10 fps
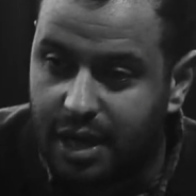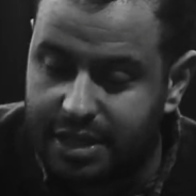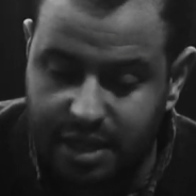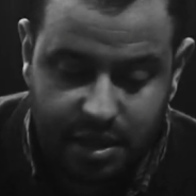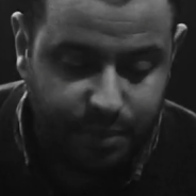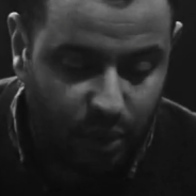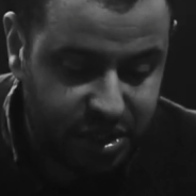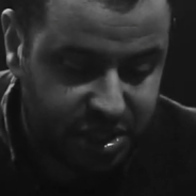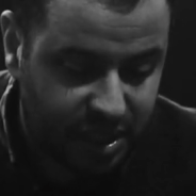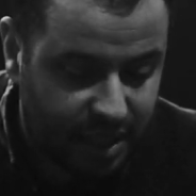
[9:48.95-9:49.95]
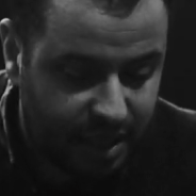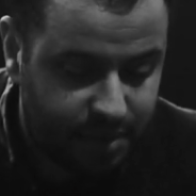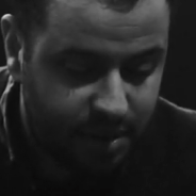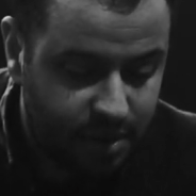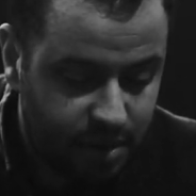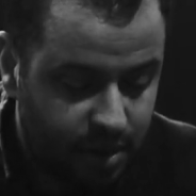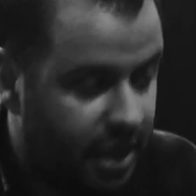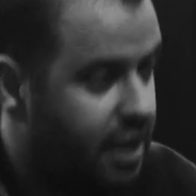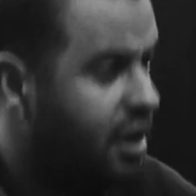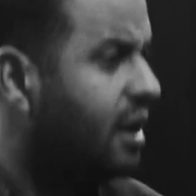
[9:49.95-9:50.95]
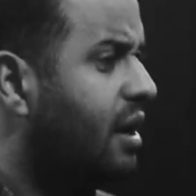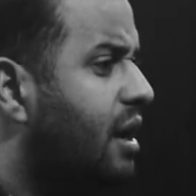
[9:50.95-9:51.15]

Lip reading: and then the boys' club, and